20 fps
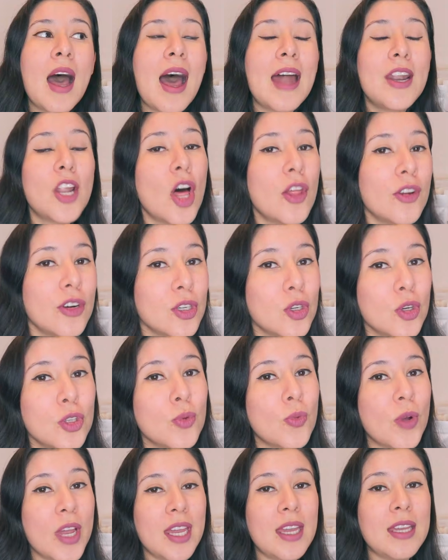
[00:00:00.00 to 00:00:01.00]
Another
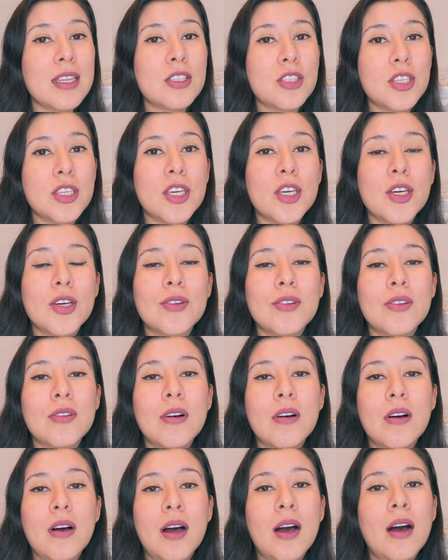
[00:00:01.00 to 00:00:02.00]
good way
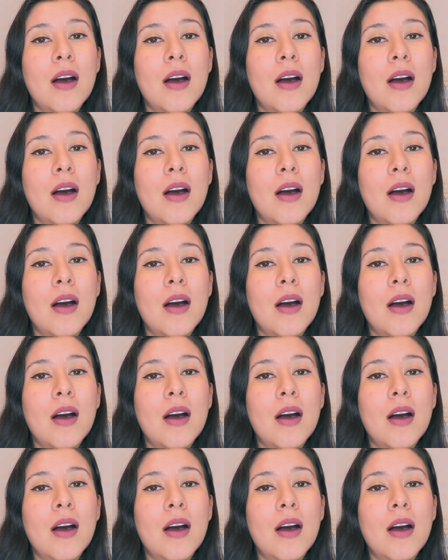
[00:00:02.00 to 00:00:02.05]
to